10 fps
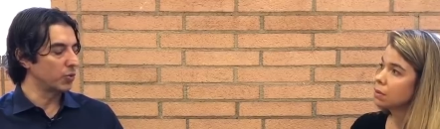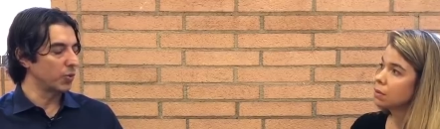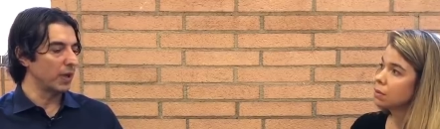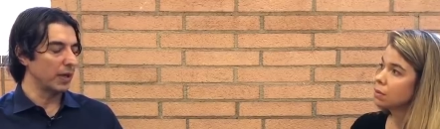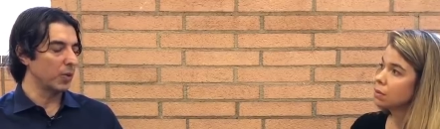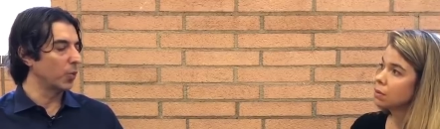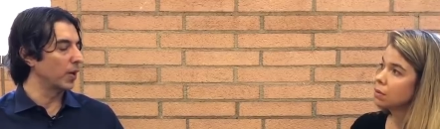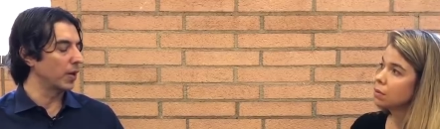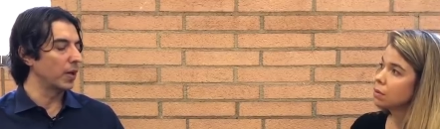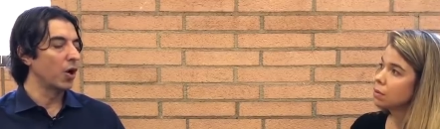Speaker 1: to uh,
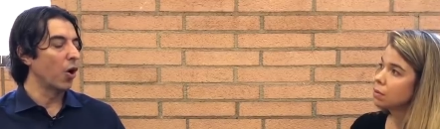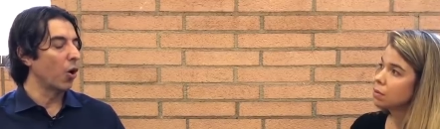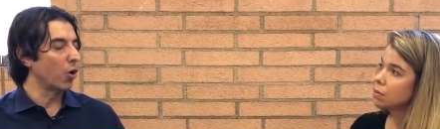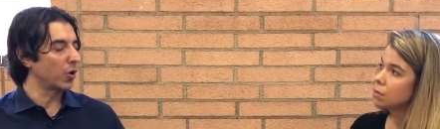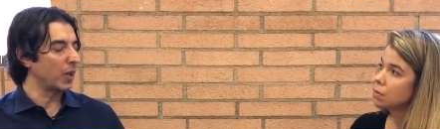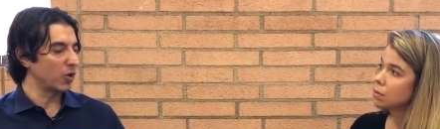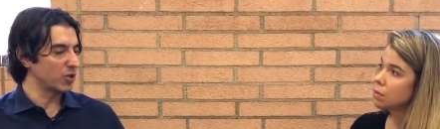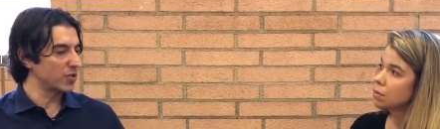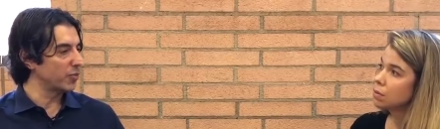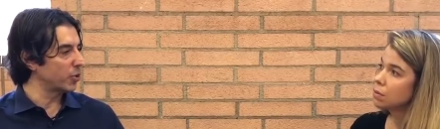where all
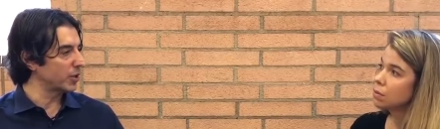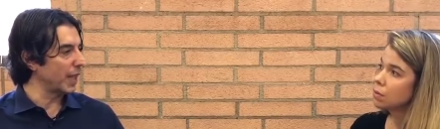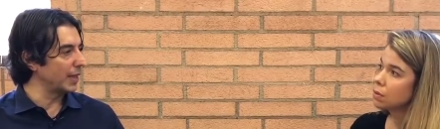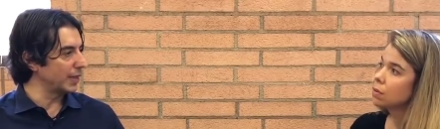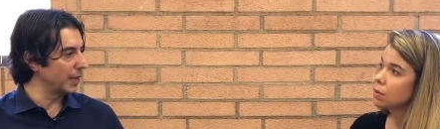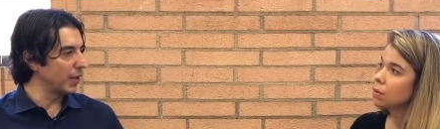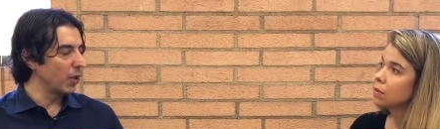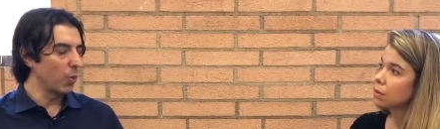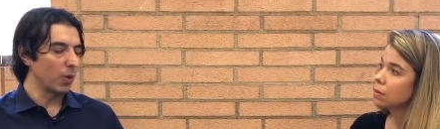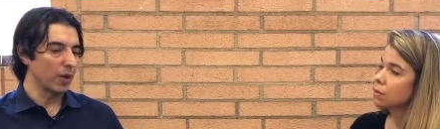causes of mortality
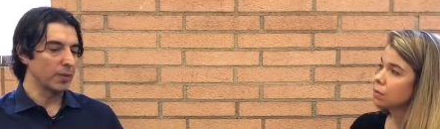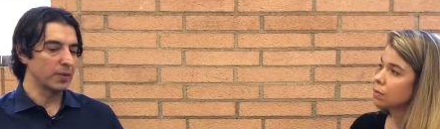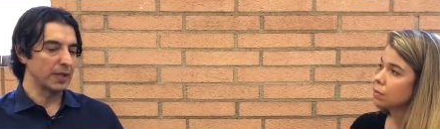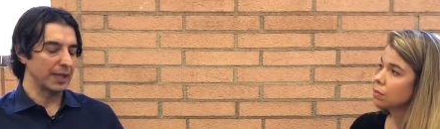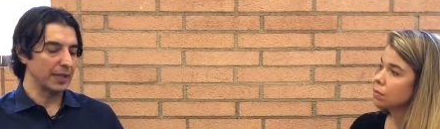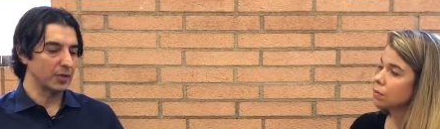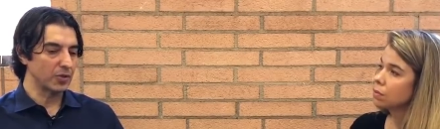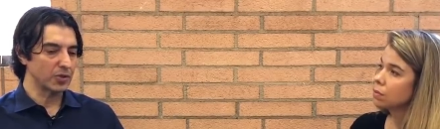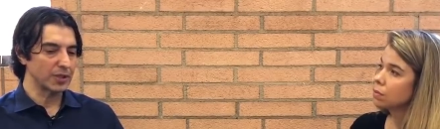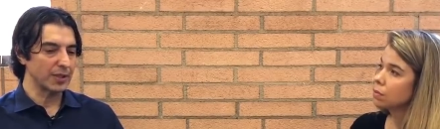were taken into
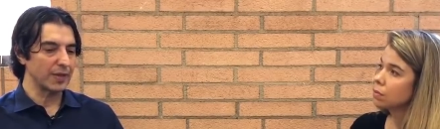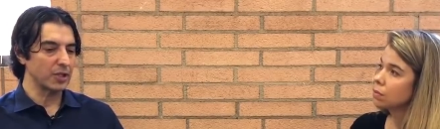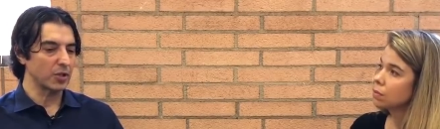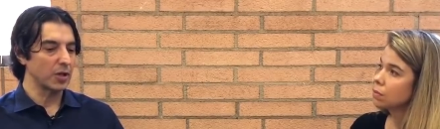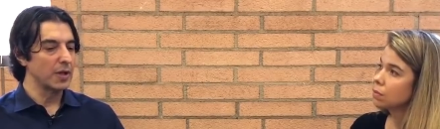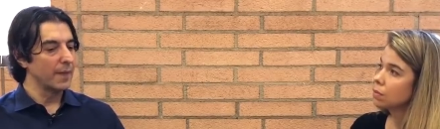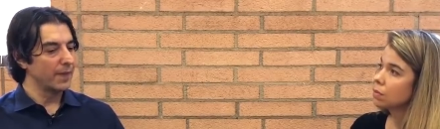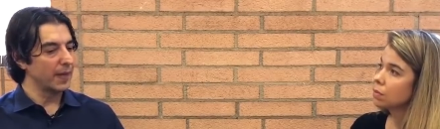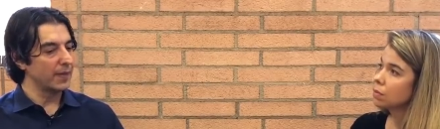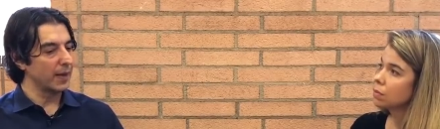consideration,
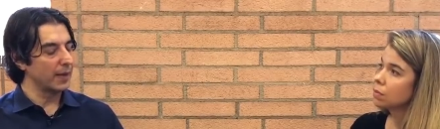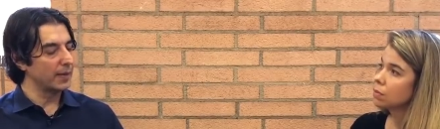then the,